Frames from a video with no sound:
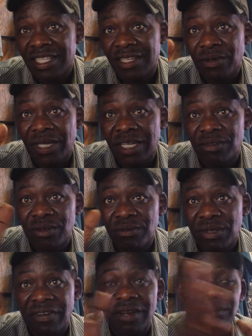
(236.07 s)
we cannot
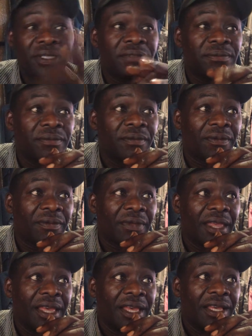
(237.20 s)
be found.
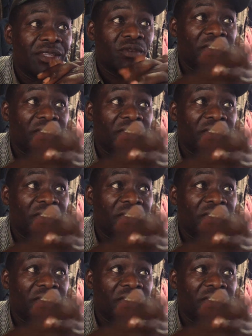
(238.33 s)
So